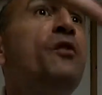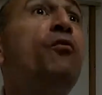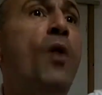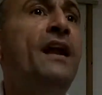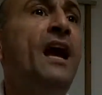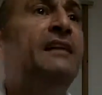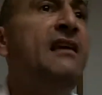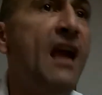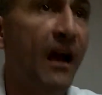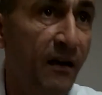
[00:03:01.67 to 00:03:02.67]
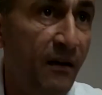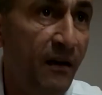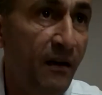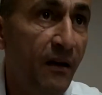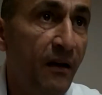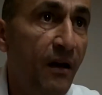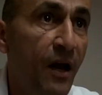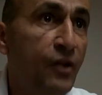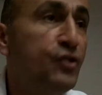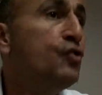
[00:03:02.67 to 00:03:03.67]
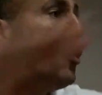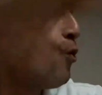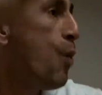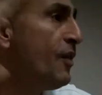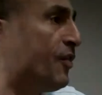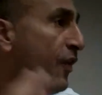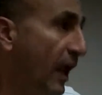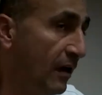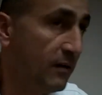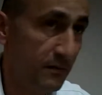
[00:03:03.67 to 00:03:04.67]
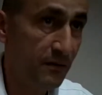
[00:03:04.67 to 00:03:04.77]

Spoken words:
with one idea and to do one thing,